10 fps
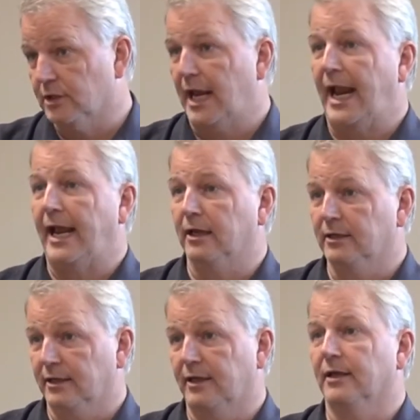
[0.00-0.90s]
and
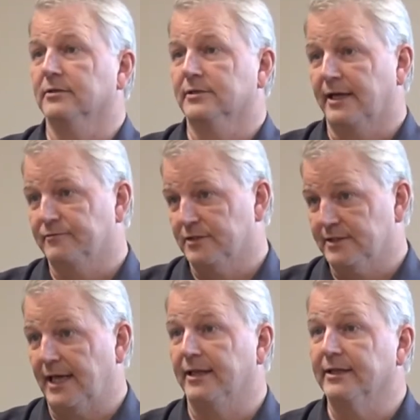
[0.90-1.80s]
it have to
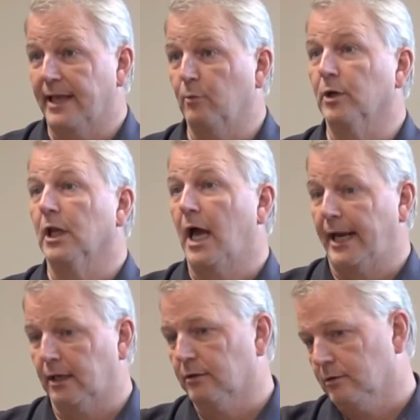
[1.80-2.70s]
say that they would
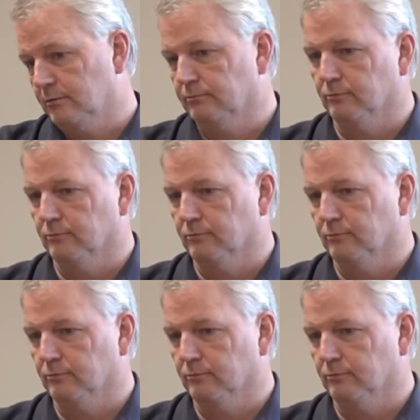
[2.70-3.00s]
like the